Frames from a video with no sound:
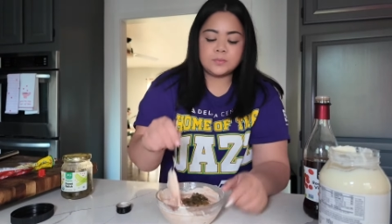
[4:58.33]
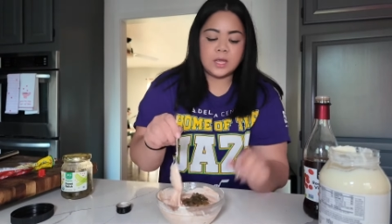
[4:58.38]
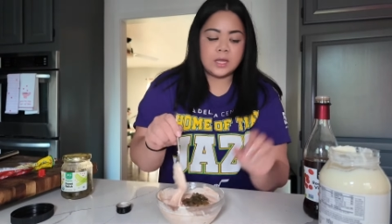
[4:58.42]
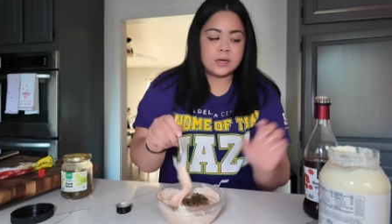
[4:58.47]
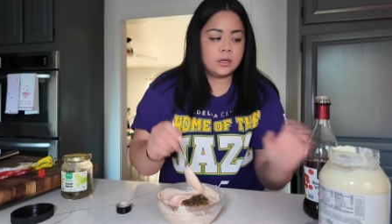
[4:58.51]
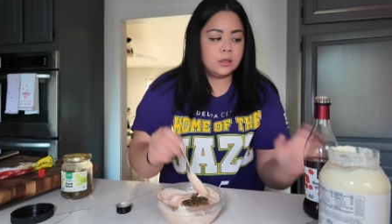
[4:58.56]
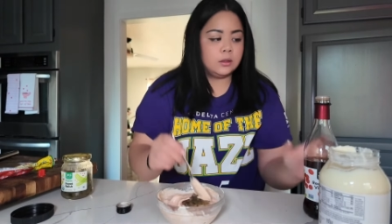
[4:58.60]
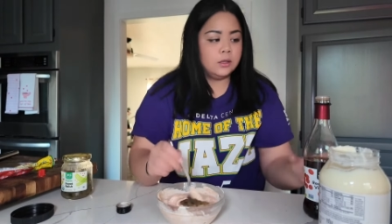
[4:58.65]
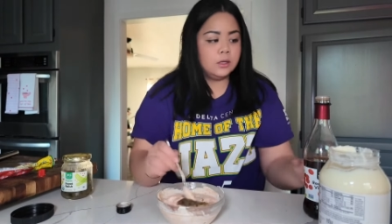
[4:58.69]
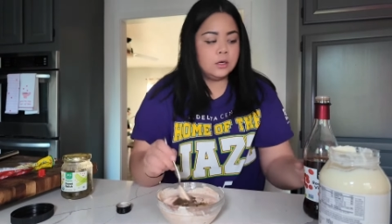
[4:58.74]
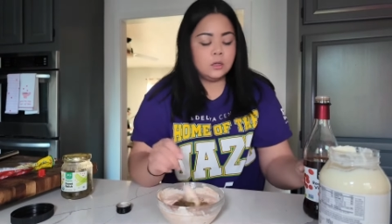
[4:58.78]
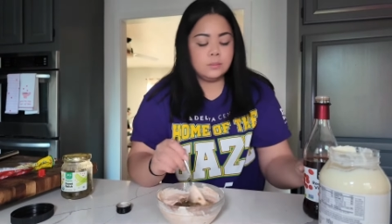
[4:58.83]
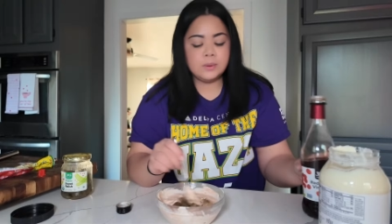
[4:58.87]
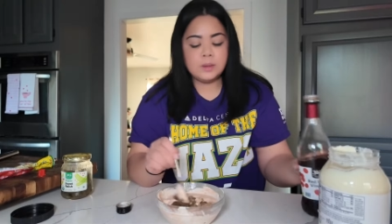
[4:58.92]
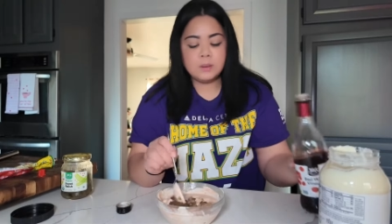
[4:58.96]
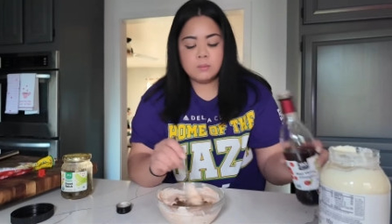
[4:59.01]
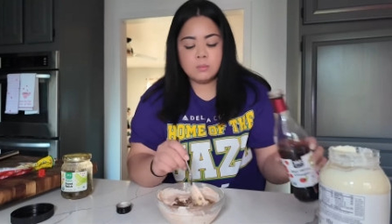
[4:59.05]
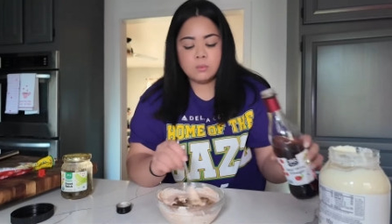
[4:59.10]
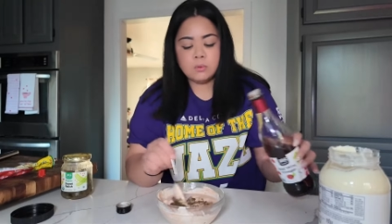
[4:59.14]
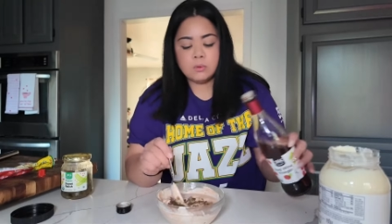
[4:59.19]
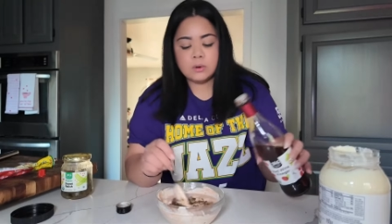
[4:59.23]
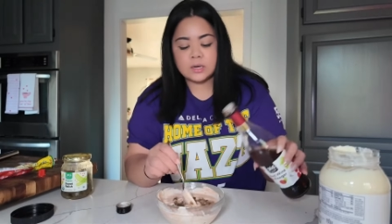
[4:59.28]
and a little
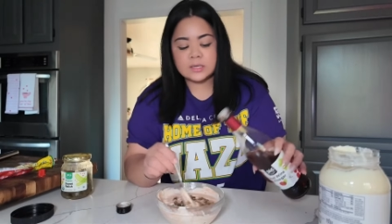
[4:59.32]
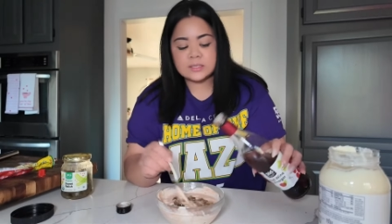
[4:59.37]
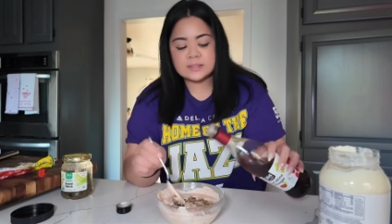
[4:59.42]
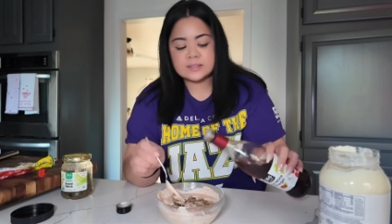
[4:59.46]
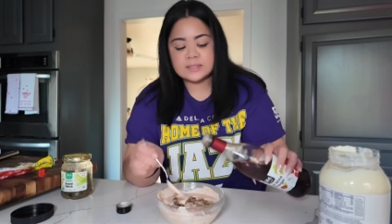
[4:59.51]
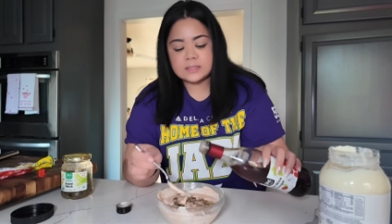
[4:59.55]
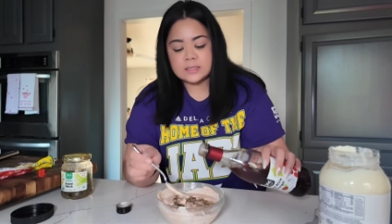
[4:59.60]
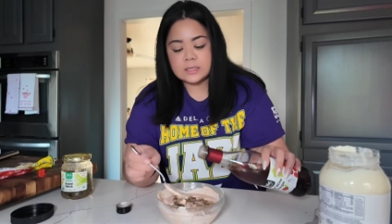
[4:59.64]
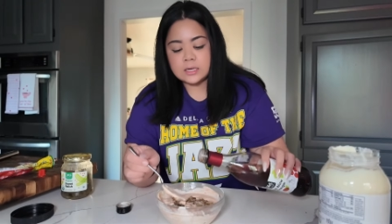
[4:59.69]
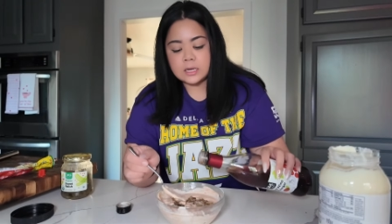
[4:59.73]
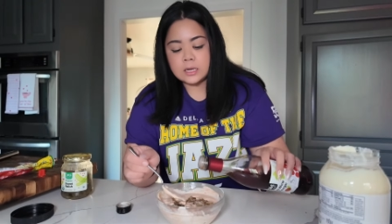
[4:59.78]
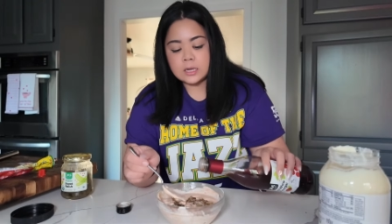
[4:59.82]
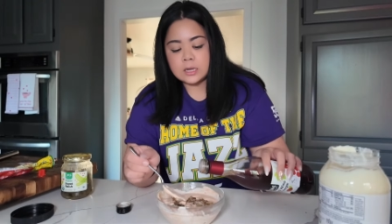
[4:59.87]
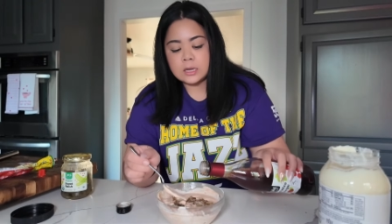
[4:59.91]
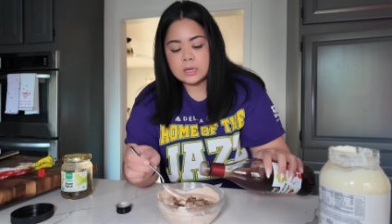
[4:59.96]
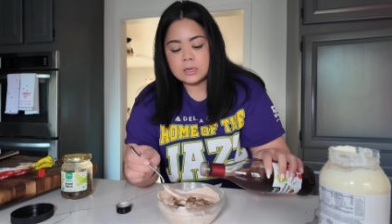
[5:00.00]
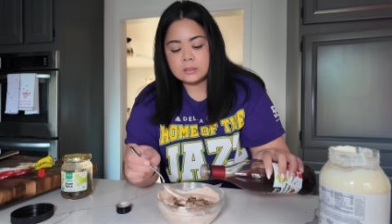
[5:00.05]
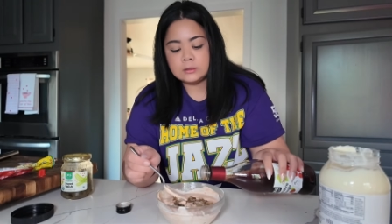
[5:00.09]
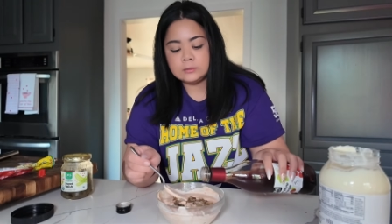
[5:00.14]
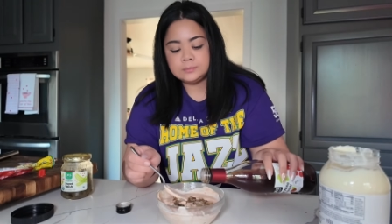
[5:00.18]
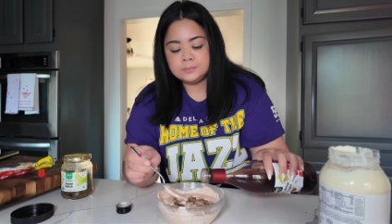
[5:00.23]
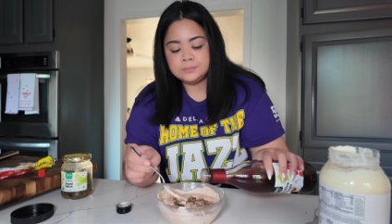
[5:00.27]
bit more acidity.
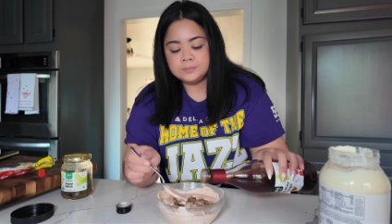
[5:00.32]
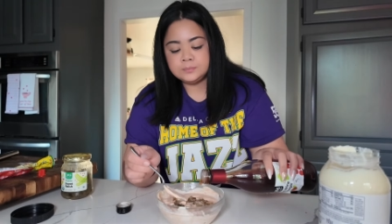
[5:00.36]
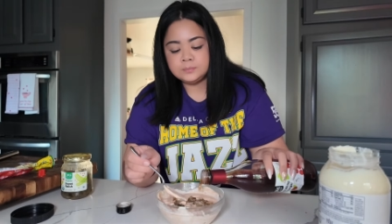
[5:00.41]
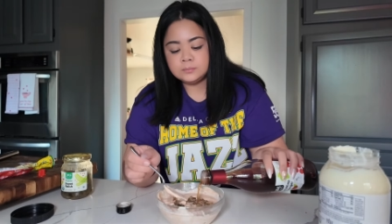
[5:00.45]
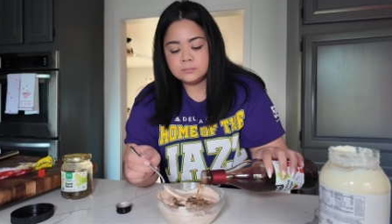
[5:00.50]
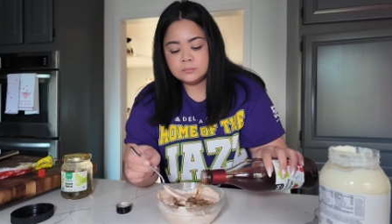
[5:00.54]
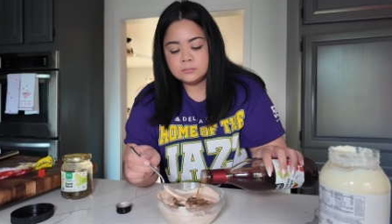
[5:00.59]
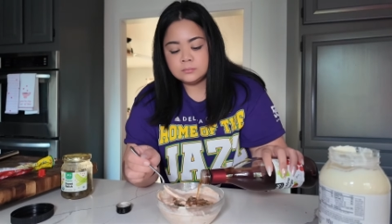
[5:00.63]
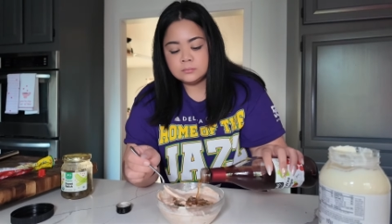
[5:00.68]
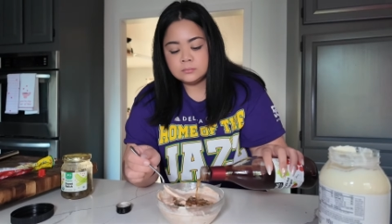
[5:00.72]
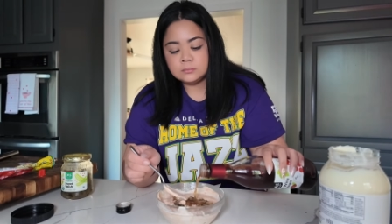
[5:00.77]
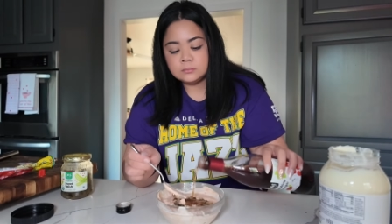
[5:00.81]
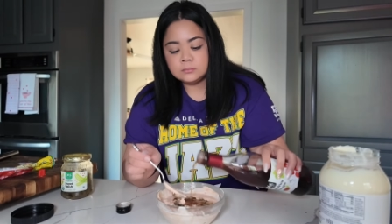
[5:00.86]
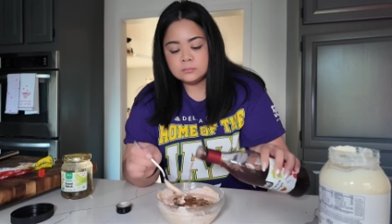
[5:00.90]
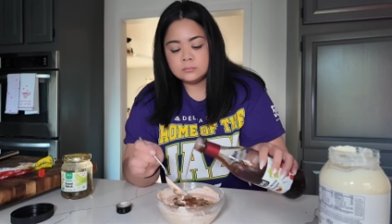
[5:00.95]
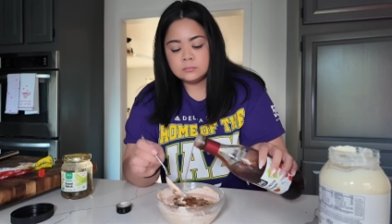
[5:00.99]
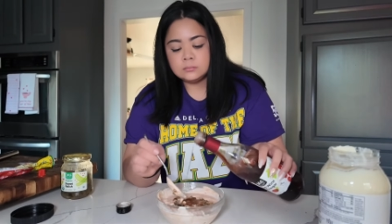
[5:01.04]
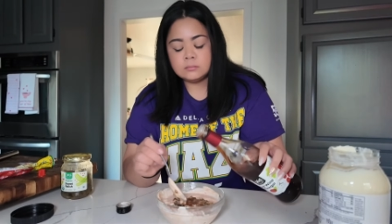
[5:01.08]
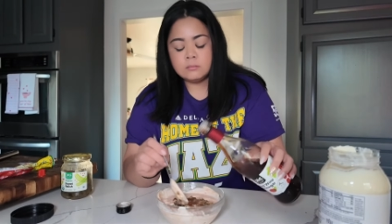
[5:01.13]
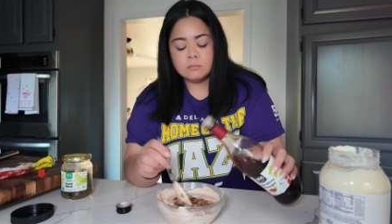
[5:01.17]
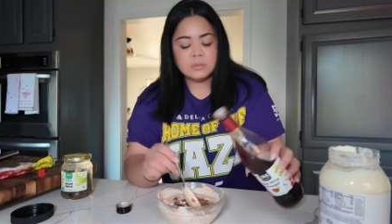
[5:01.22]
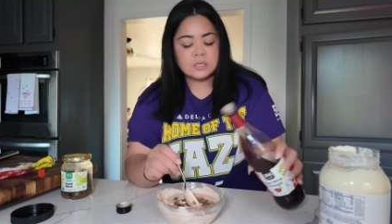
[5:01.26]

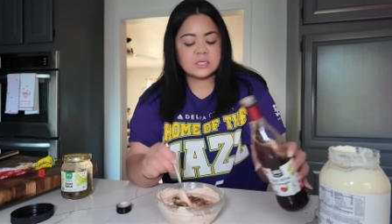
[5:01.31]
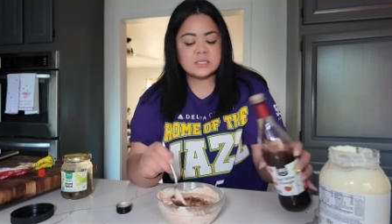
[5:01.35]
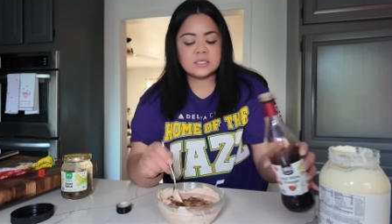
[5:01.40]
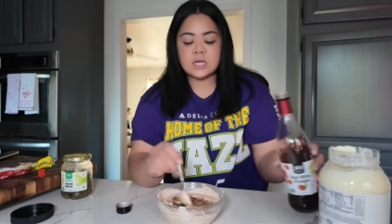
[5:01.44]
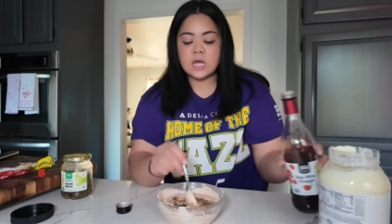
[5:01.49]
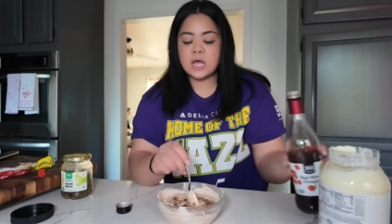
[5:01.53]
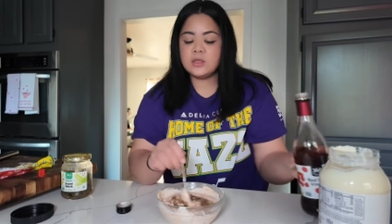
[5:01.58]
But